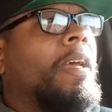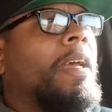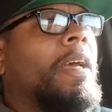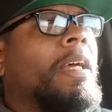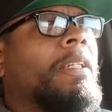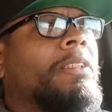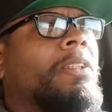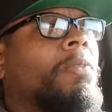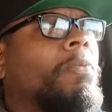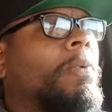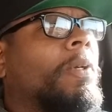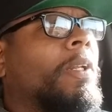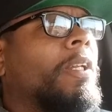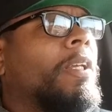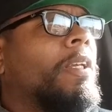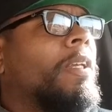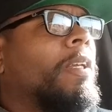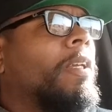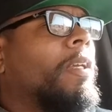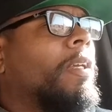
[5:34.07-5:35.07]
hasn't
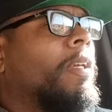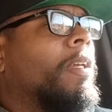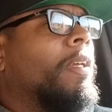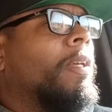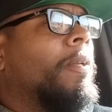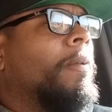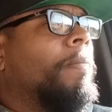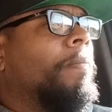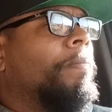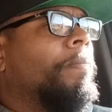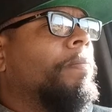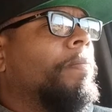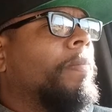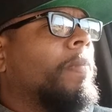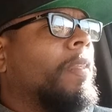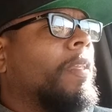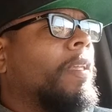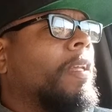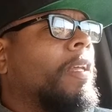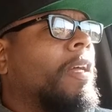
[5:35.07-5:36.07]
really.
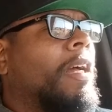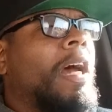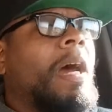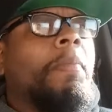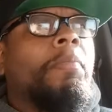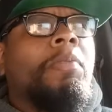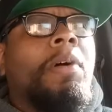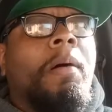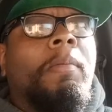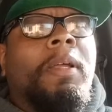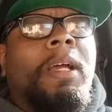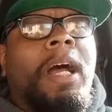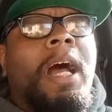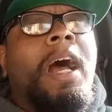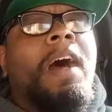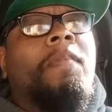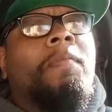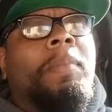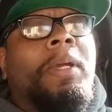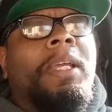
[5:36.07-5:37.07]

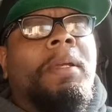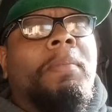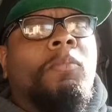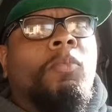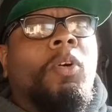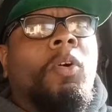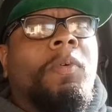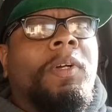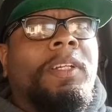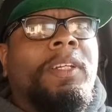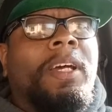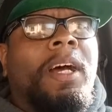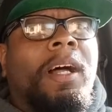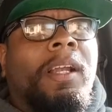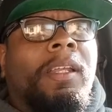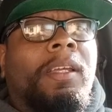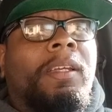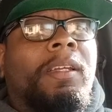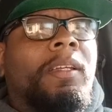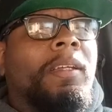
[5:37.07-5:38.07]
I've made more with
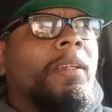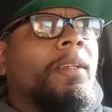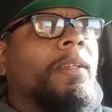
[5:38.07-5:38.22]
Dolly.